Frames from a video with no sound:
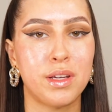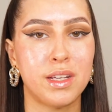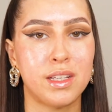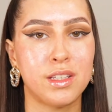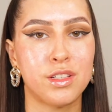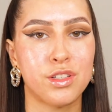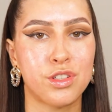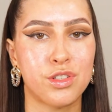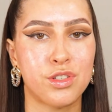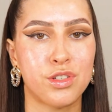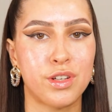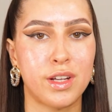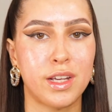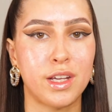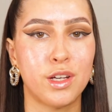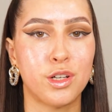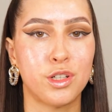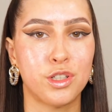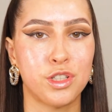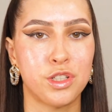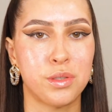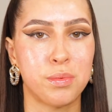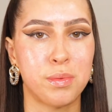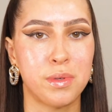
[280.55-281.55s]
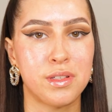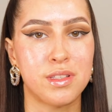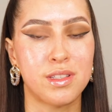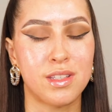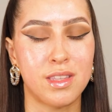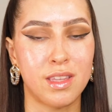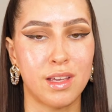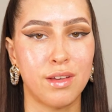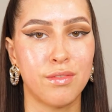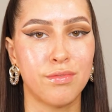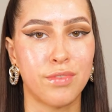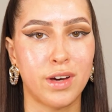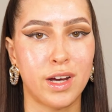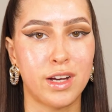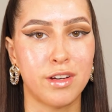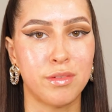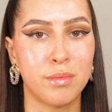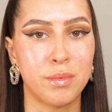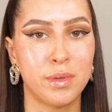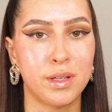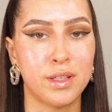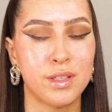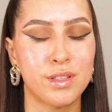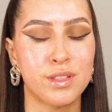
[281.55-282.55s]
industry contributes to the environment.